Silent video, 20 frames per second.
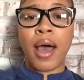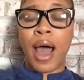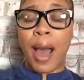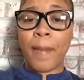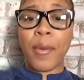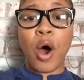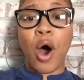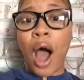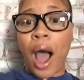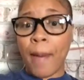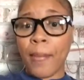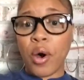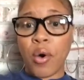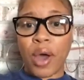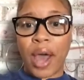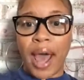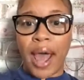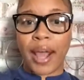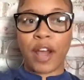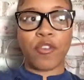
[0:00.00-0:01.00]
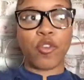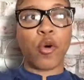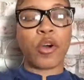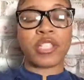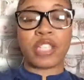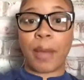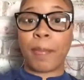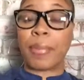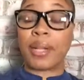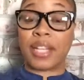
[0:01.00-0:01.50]
I'm okay. Of
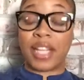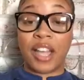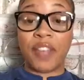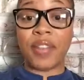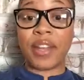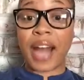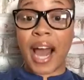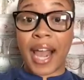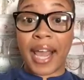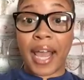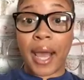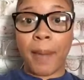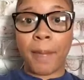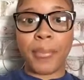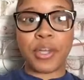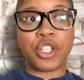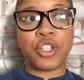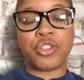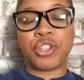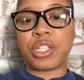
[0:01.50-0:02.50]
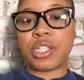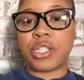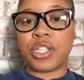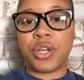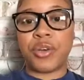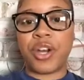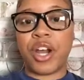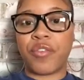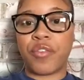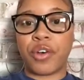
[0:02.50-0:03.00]
course, I believe that I am, but you just
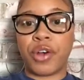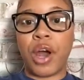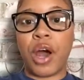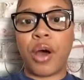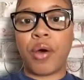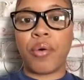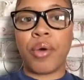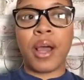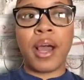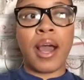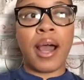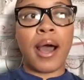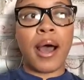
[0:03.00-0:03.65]
still never know.